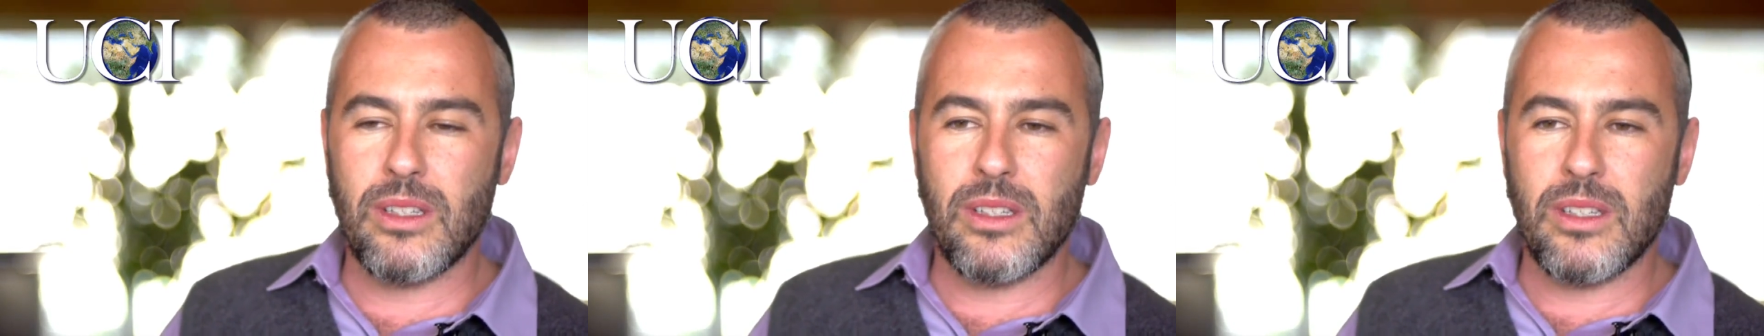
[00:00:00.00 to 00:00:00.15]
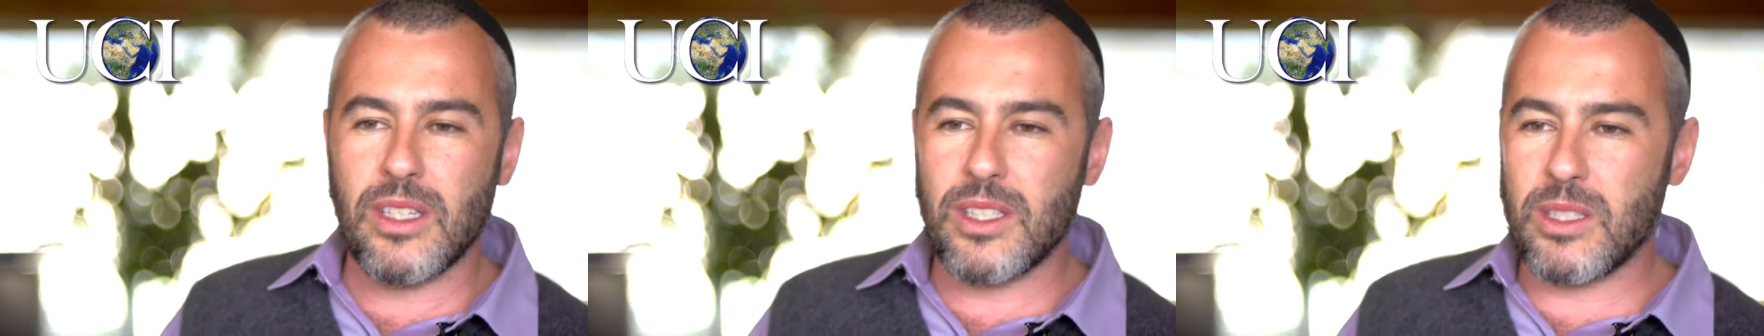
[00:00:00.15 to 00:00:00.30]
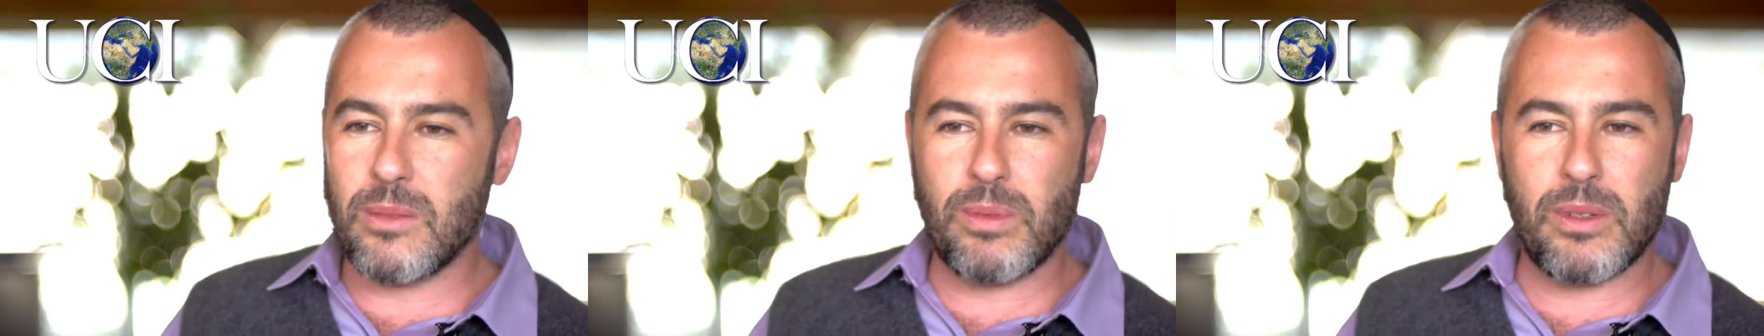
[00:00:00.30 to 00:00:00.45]

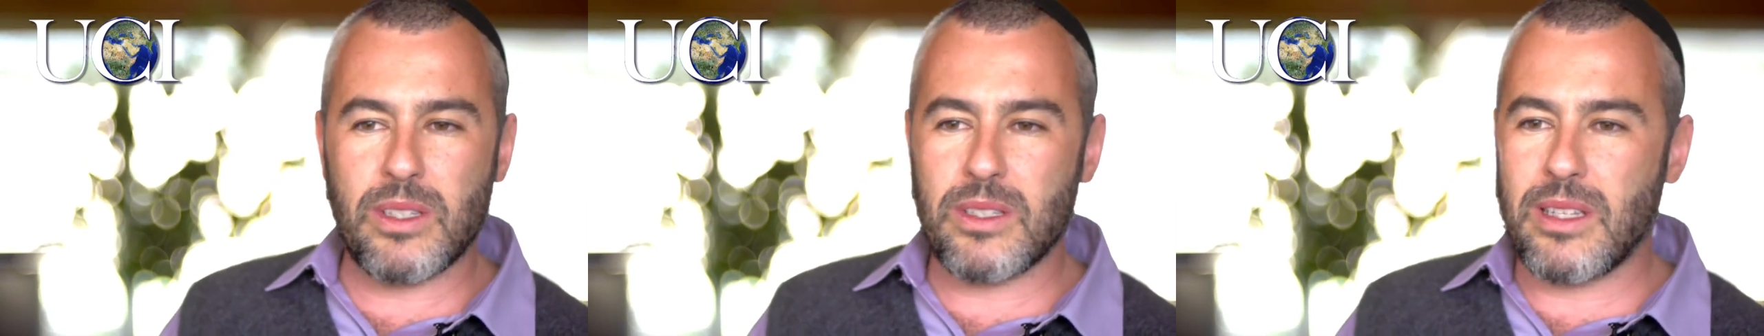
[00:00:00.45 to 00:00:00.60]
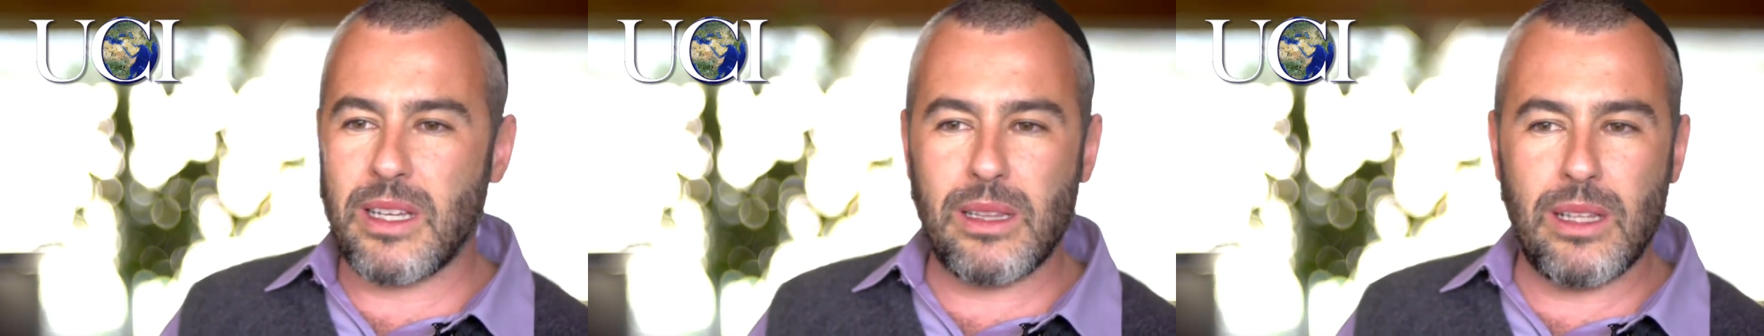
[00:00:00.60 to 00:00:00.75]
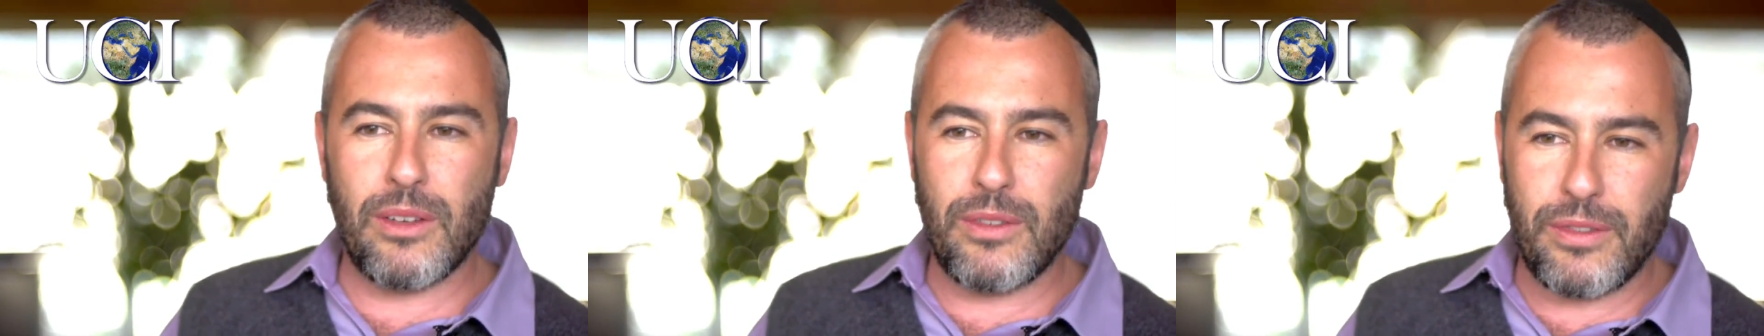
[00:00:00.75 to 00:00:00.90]
Is it because
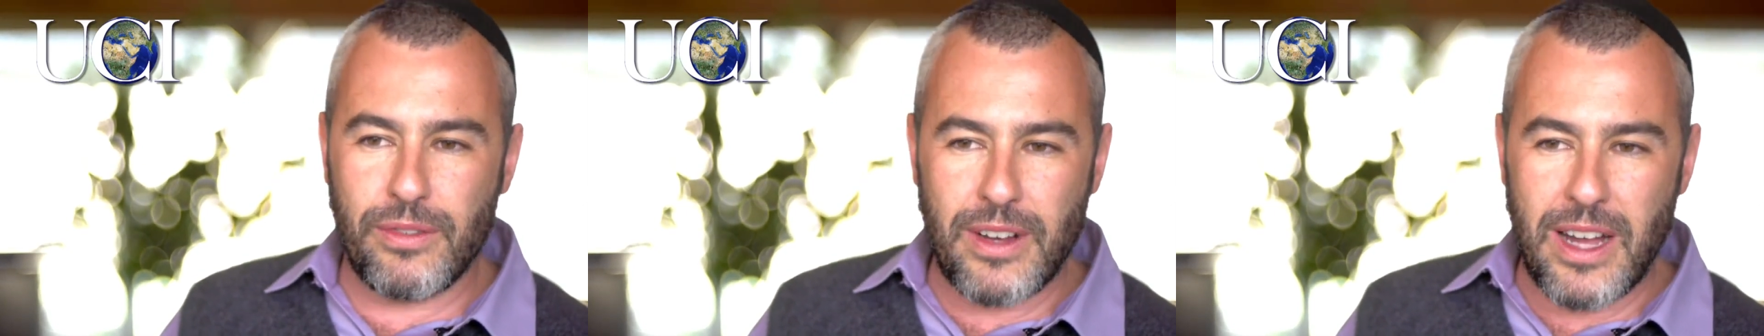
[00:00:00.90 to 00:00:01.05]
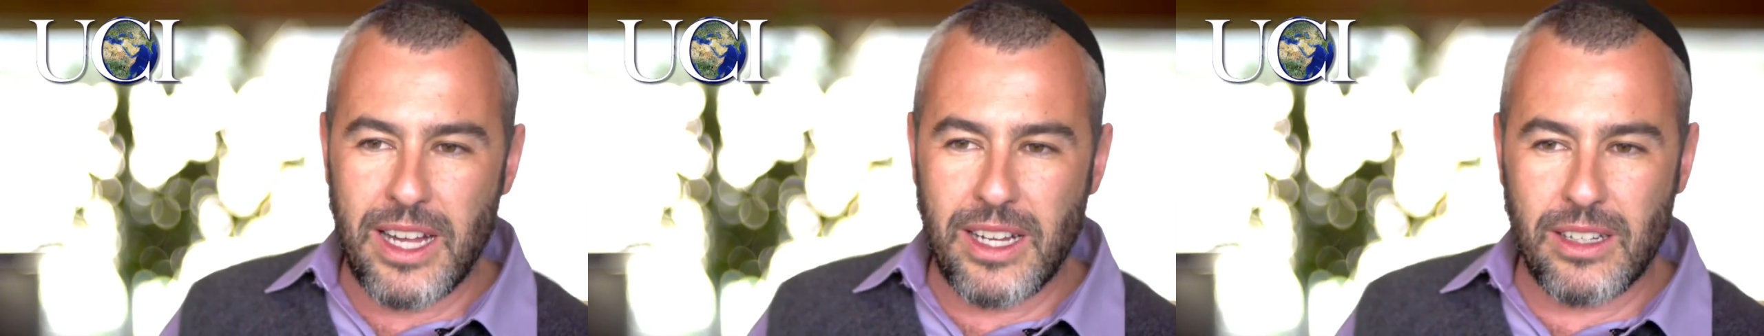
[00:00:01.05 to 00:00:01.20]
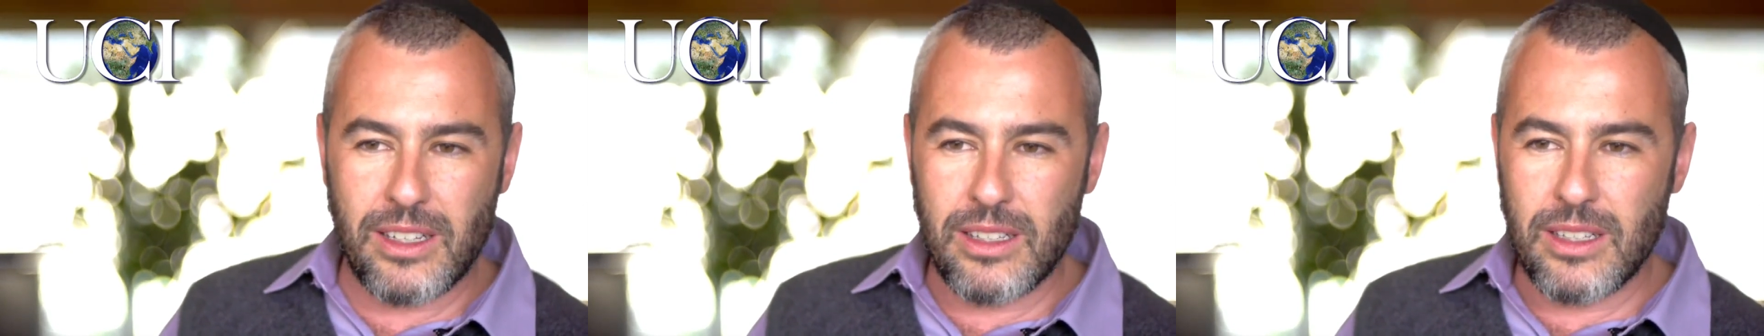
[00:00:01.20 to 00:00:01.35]
they love
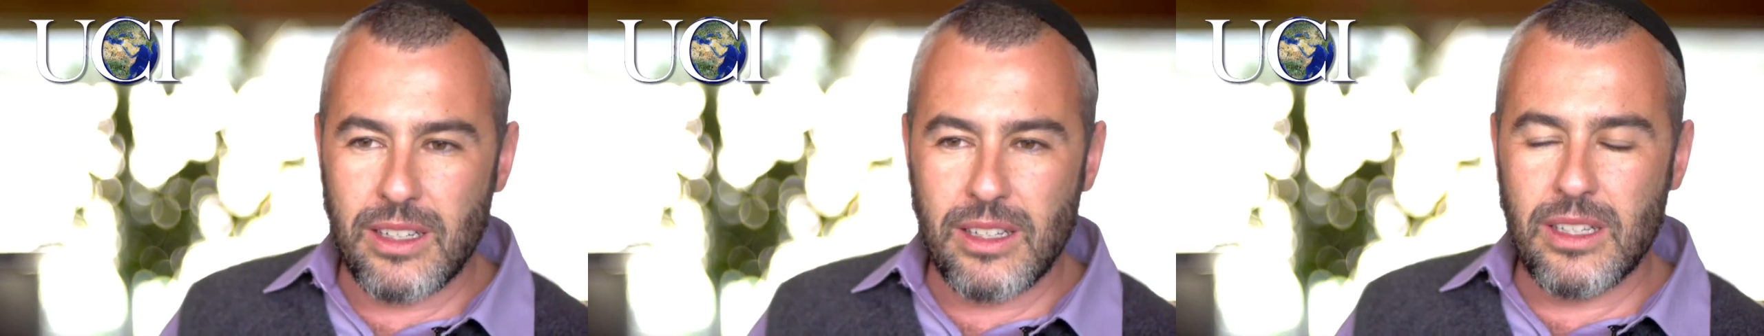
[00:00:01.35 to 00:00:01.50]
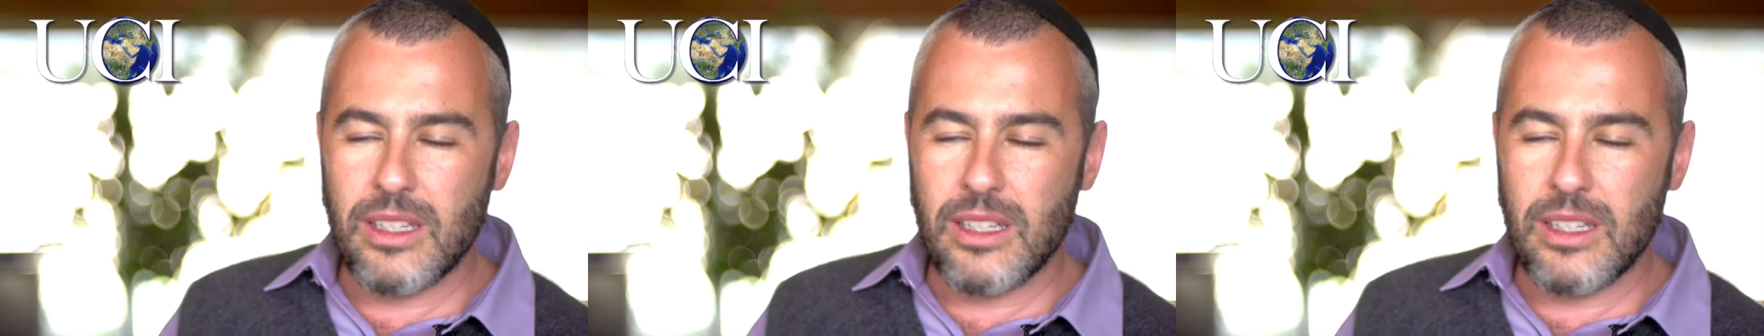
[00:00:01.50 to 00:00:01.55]
fire?